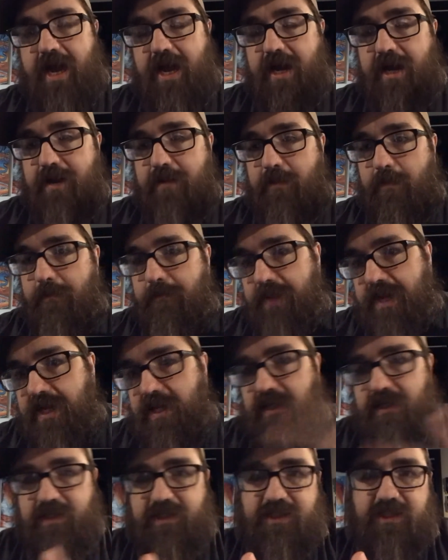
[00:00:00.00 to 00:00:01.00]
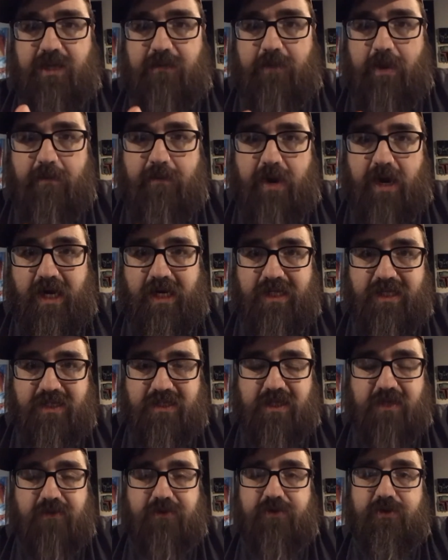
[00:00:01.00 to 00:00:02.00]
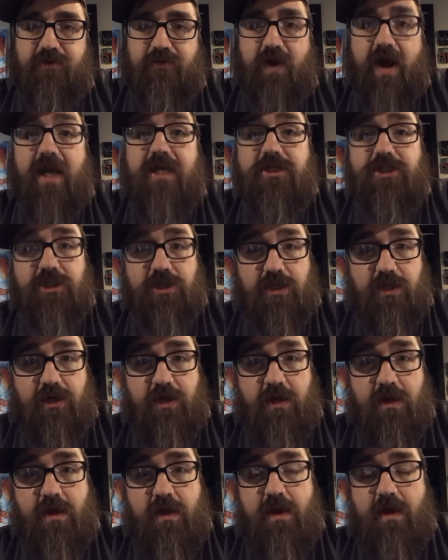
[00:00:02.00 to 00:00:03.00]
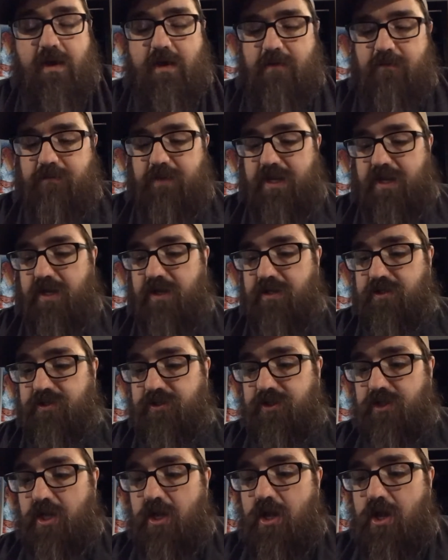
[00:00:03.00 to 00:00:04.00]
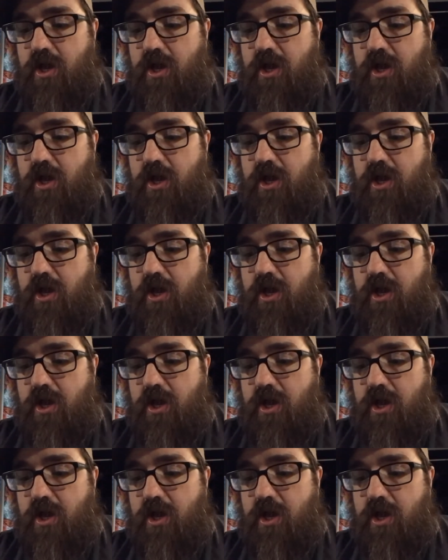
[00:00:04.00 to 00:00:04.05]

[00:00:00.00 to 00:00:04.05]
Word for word: and it immediately sent my mind in this other direction, because